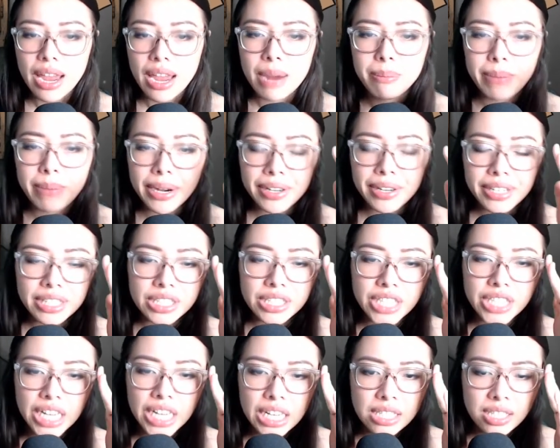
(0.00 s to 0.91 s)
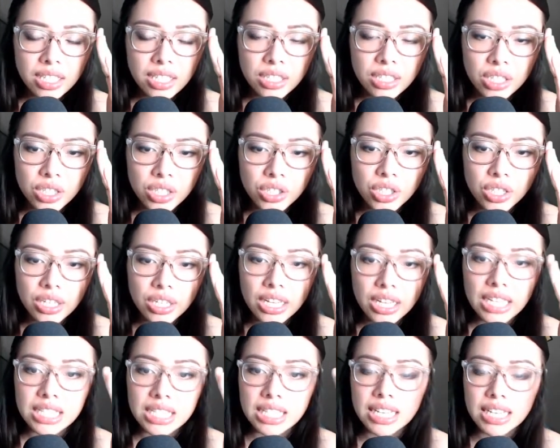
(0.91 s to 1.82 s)
Mary Jane's condition
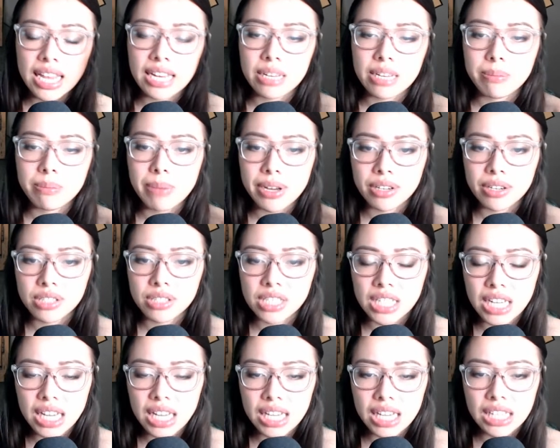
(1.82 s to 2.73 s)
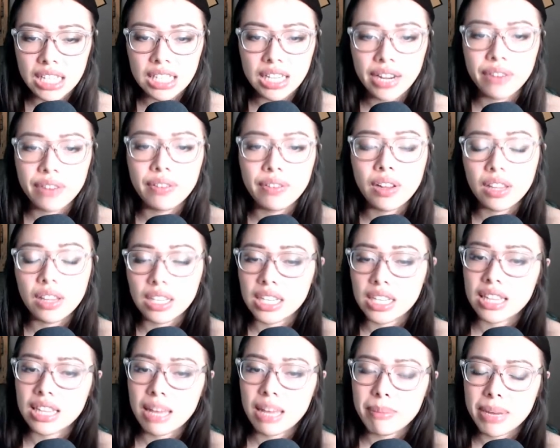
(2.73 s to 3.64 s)
isn't any better today. I really
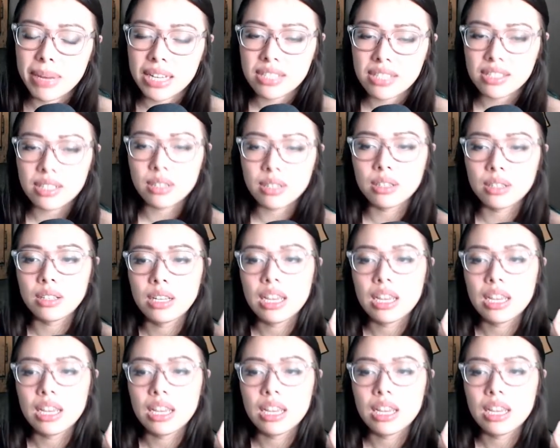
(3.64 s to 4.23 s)
need that medicine.